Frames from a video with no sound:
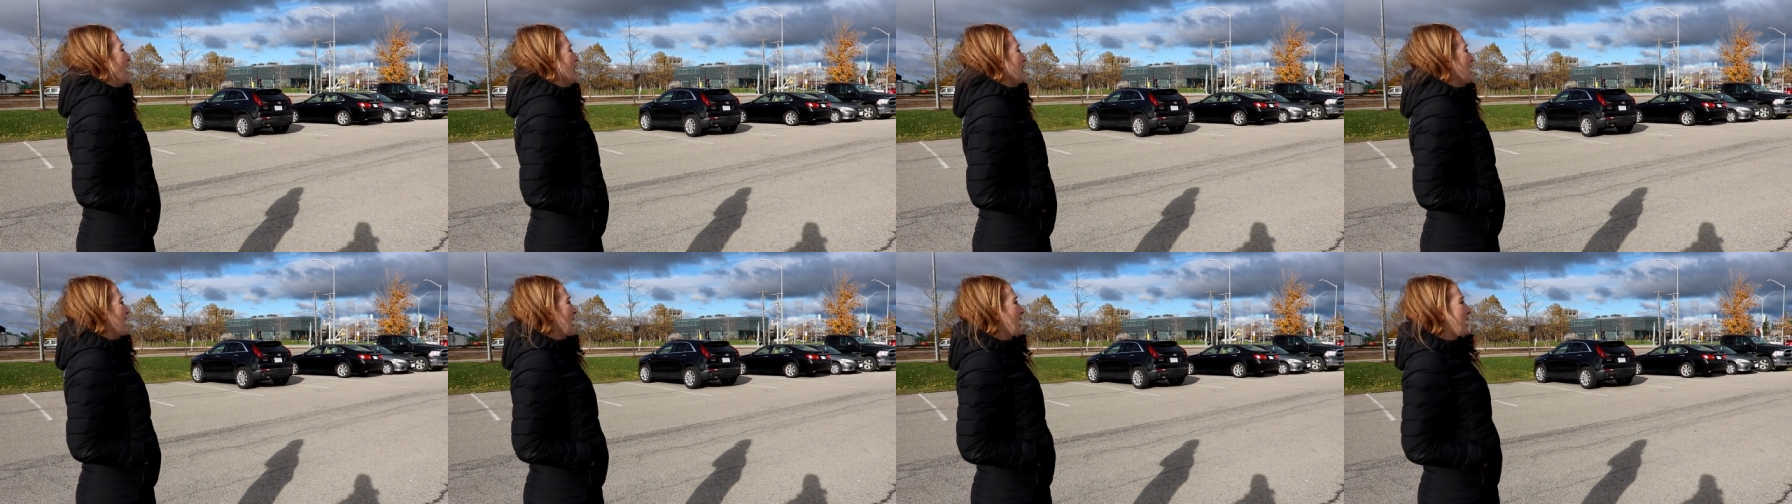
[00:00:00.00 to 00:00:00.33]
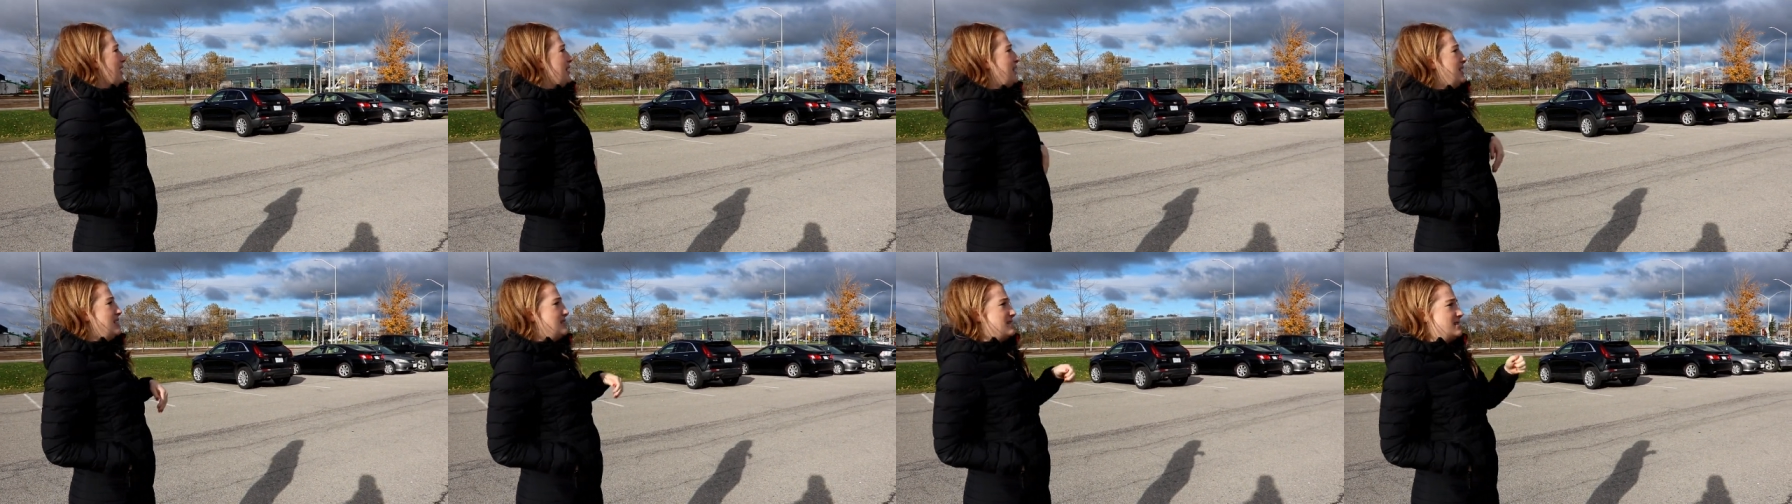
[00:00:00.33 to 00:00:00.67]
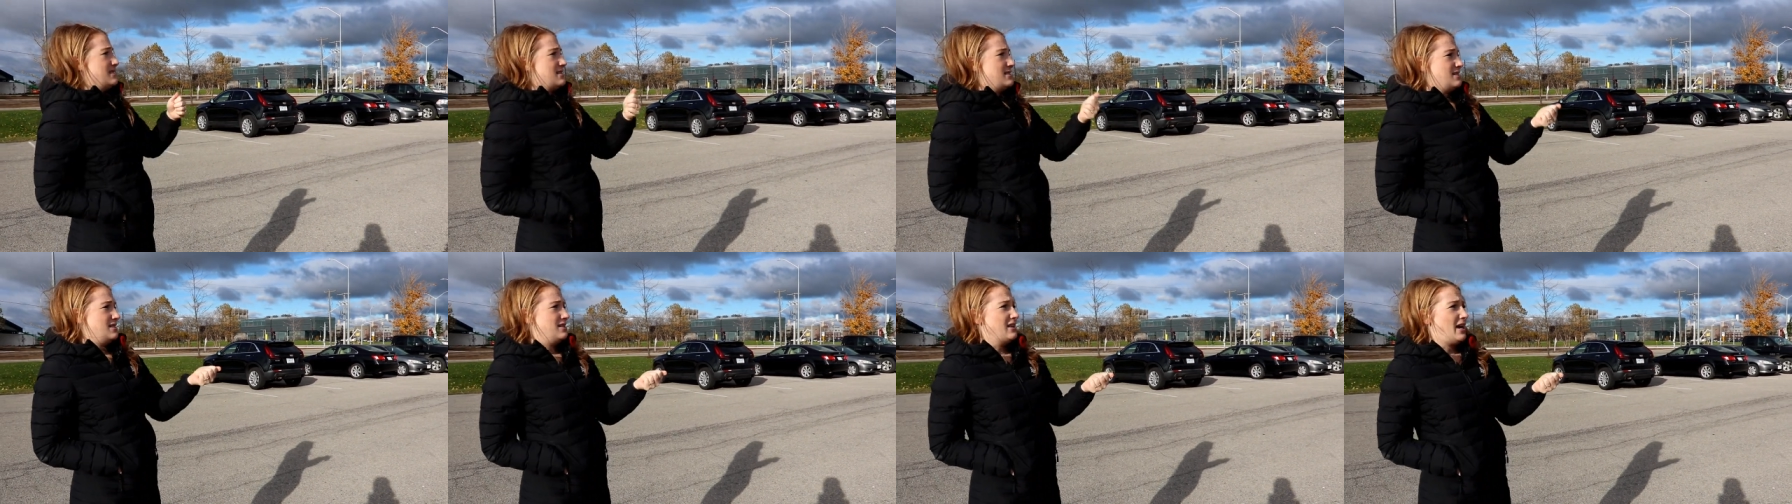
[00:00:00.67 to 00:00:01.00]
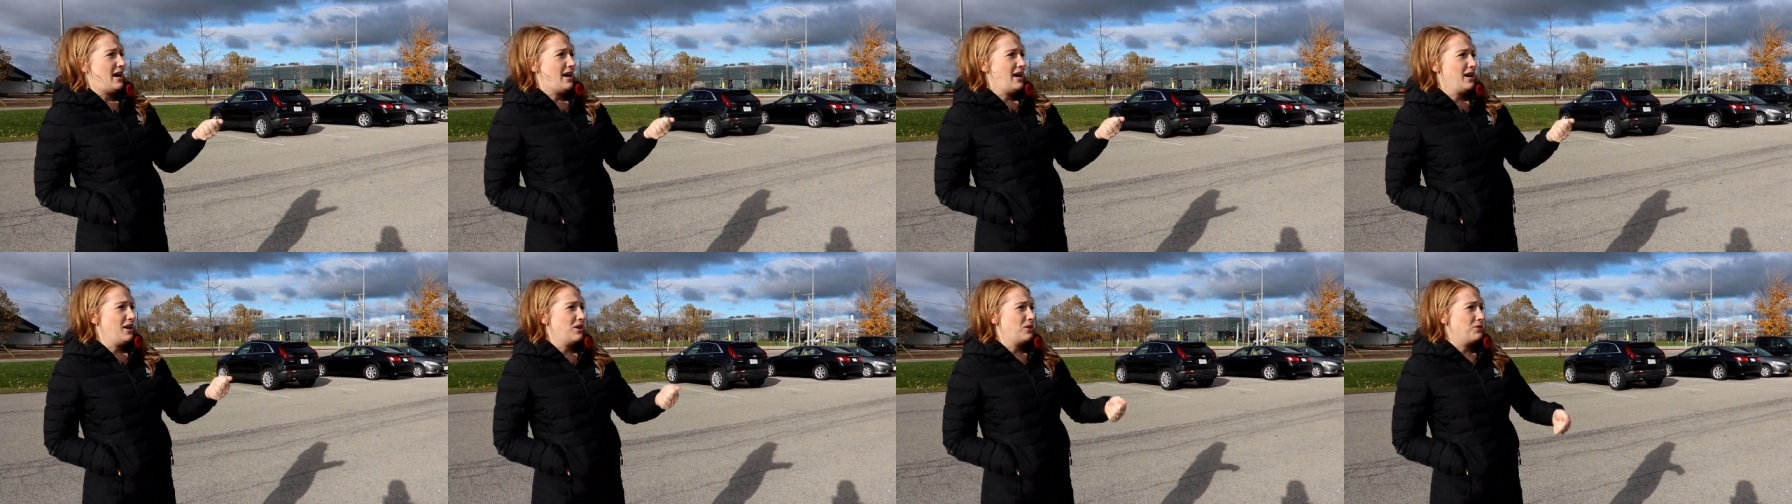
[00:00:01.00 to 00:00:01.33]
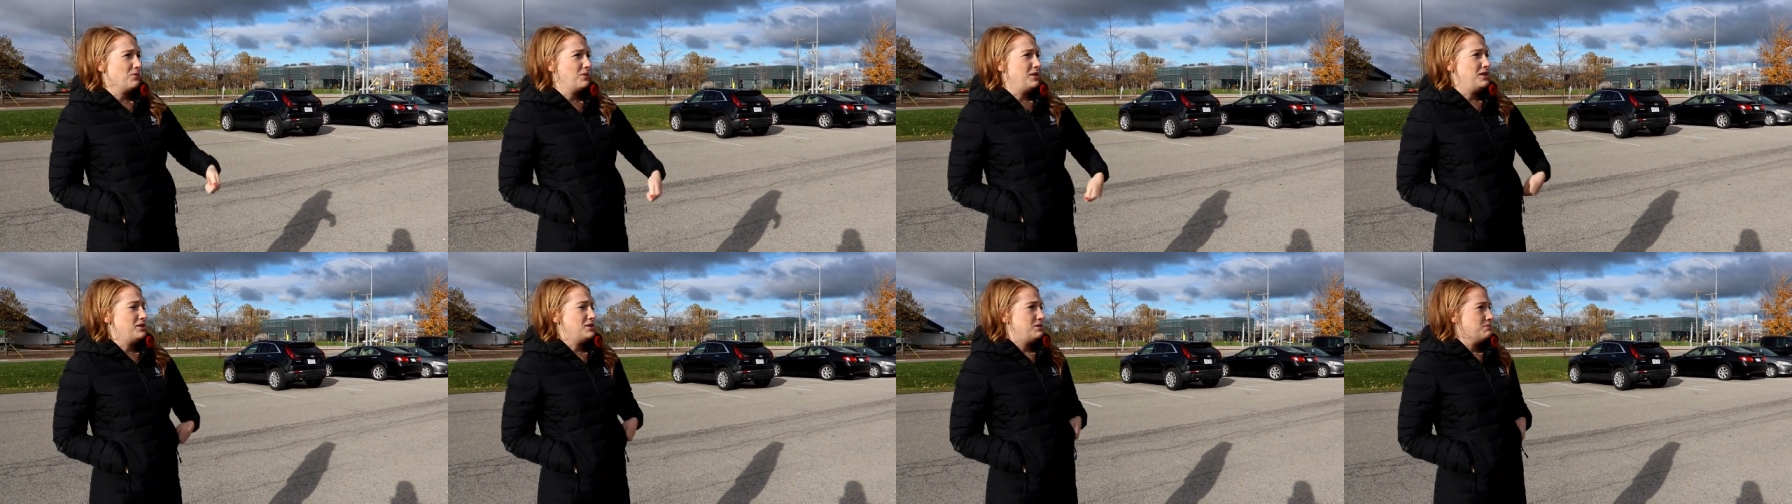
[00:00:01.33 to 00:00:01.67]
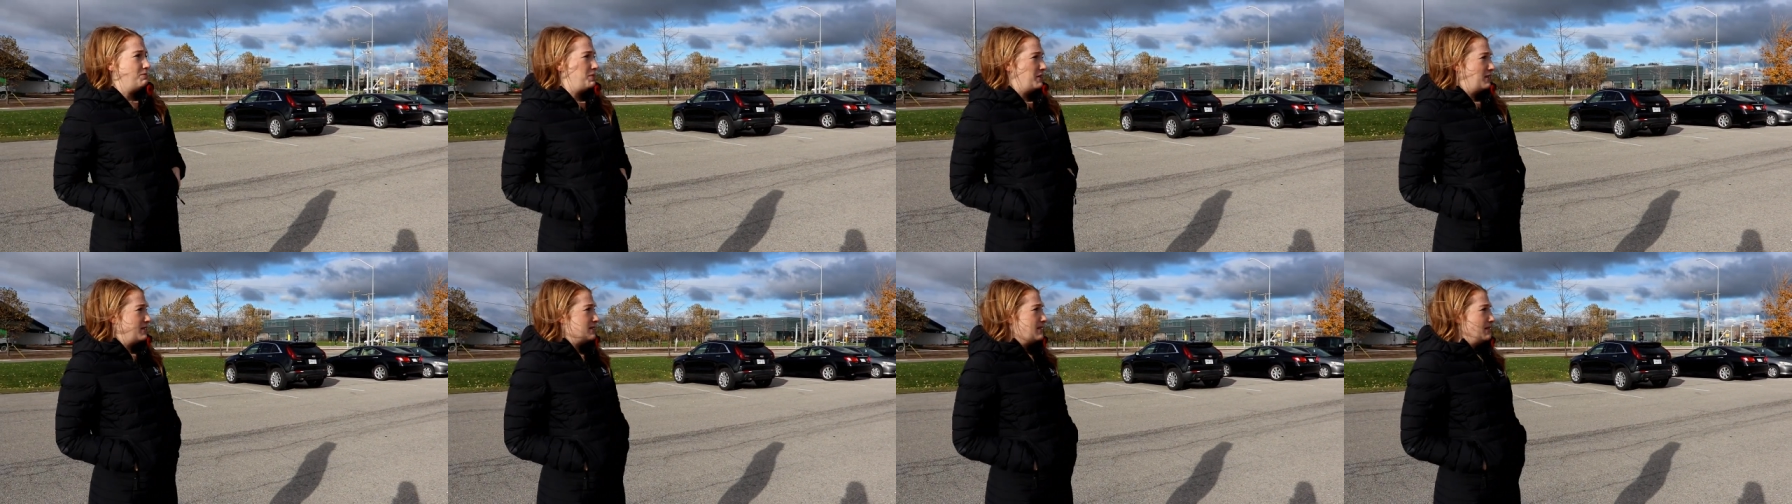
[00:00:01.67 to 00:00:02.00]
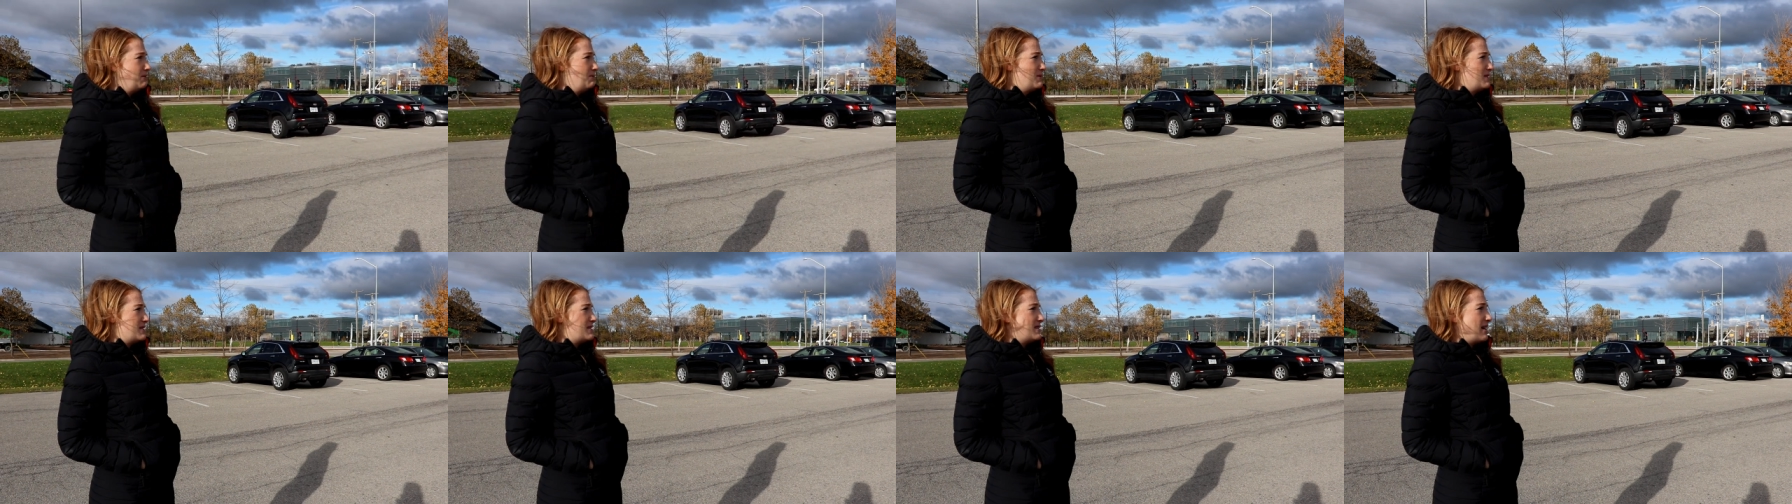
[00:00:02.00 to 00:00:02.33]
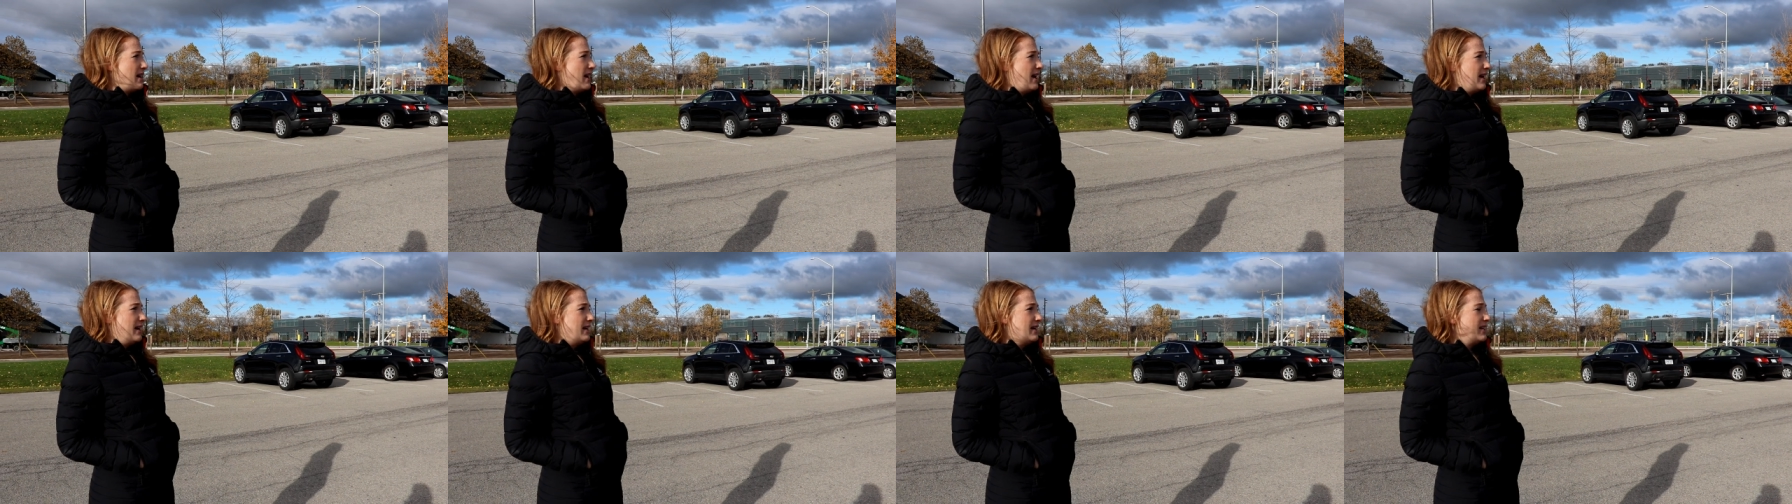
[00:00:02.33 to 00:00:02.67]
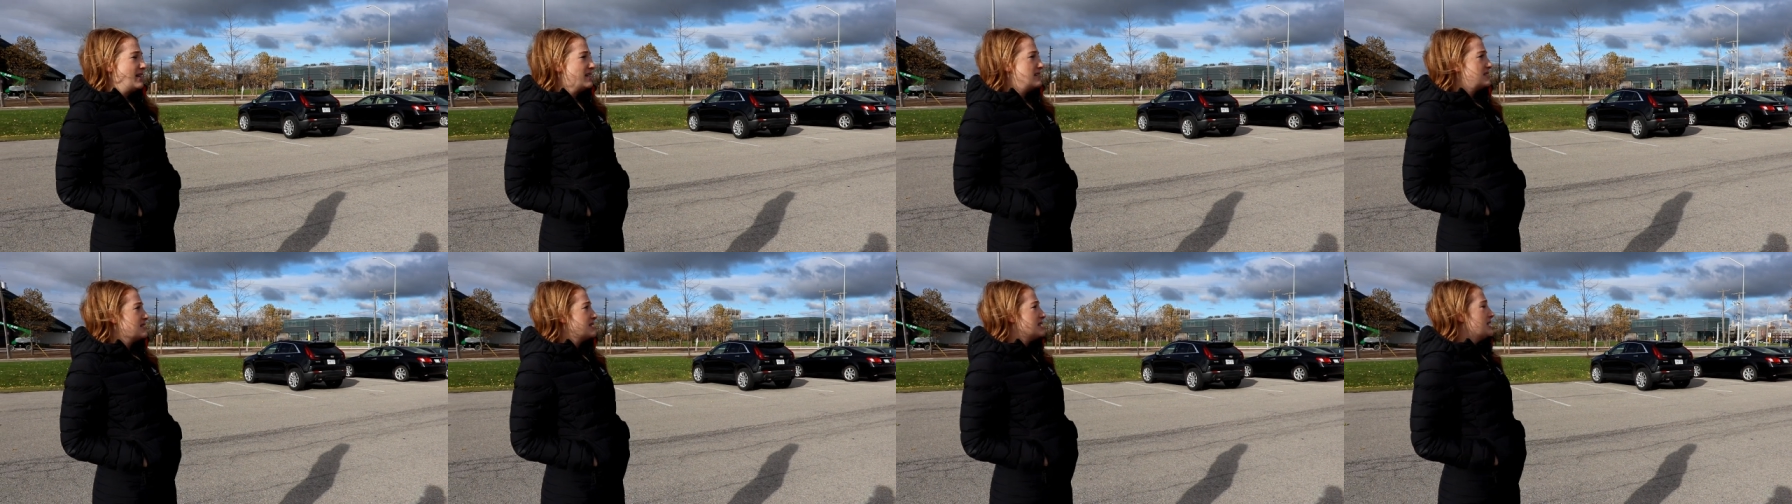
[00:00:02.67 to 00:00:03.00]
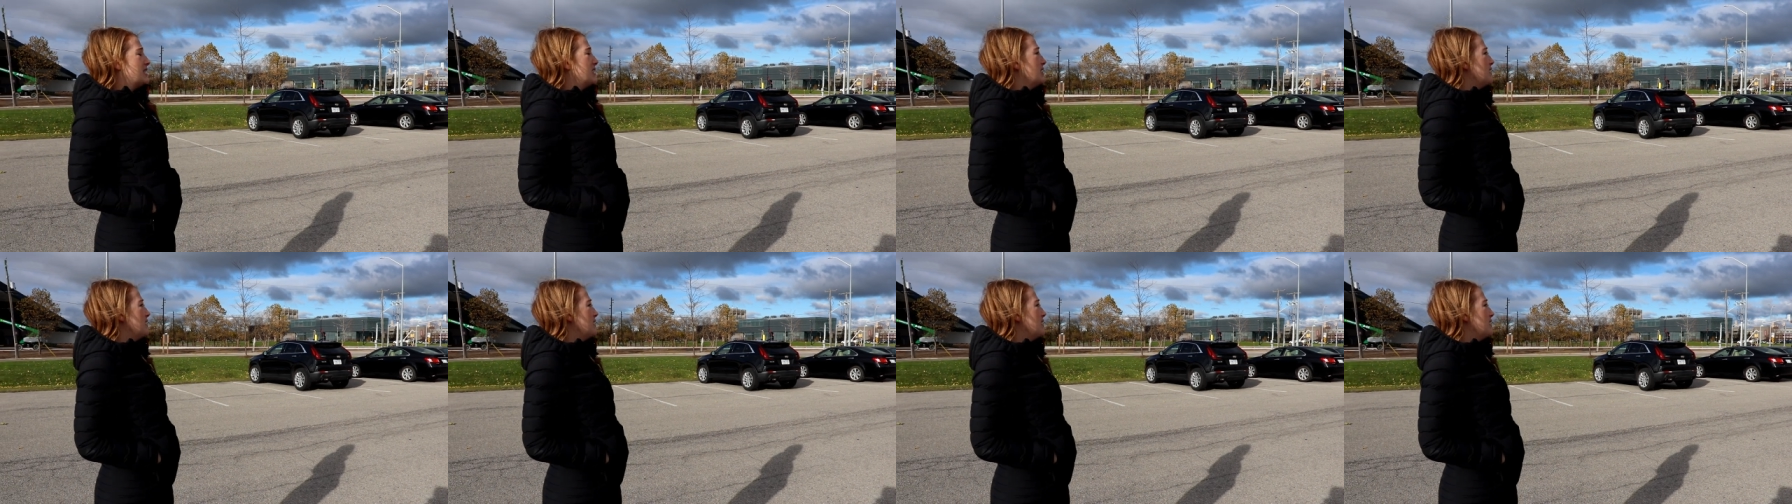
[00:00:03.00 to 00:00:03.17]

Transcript: And then this is the Niagara Region building beside us.